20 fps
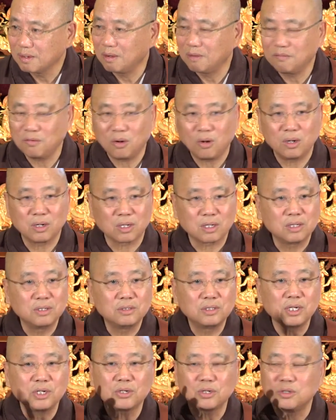of all the
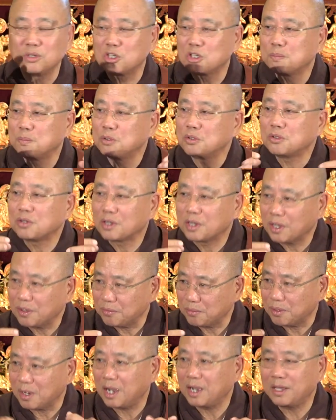conditions put
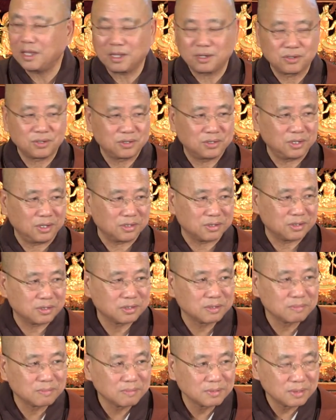together, I
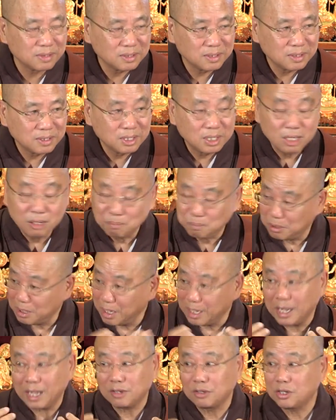exist. But
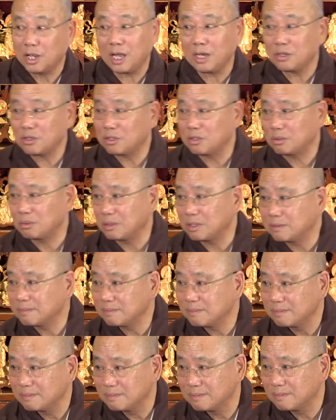I attach to it.
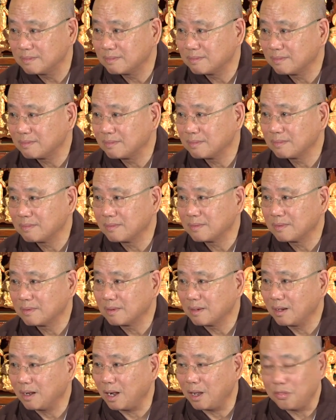
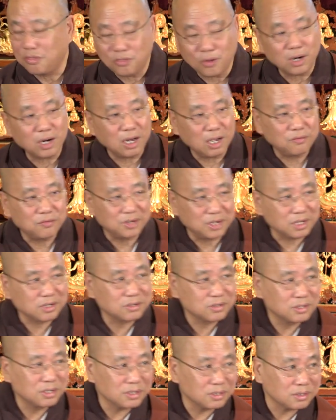I thought I have an
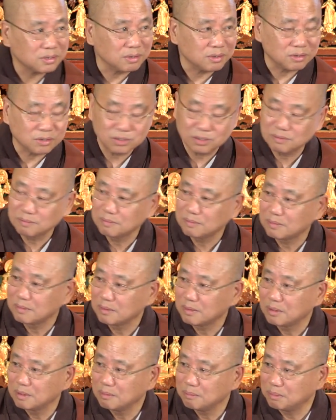existence,
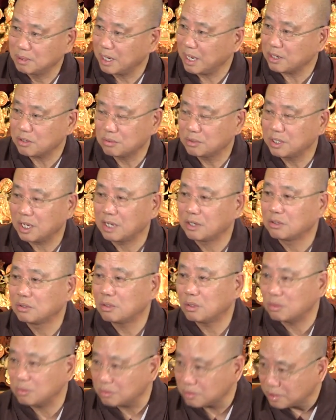but actually I
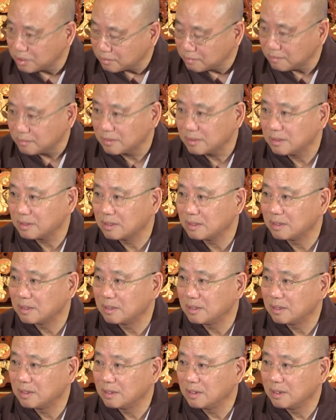don't.
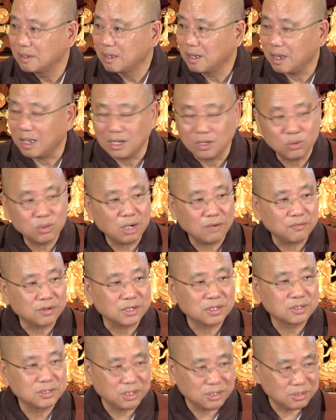I don't have
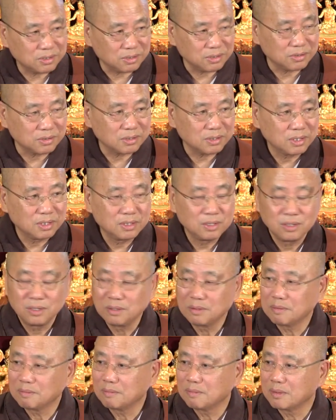existence.
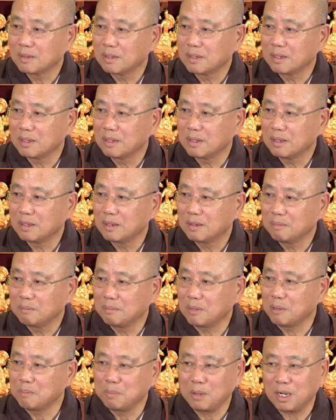
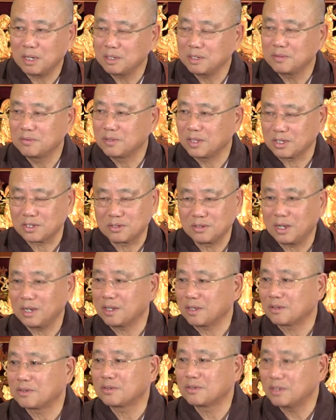My body does
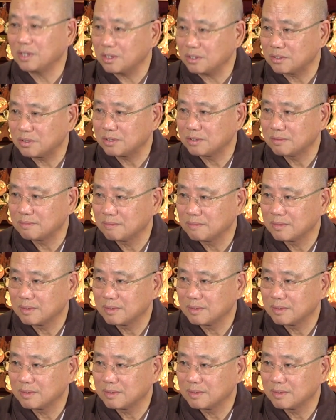not exist.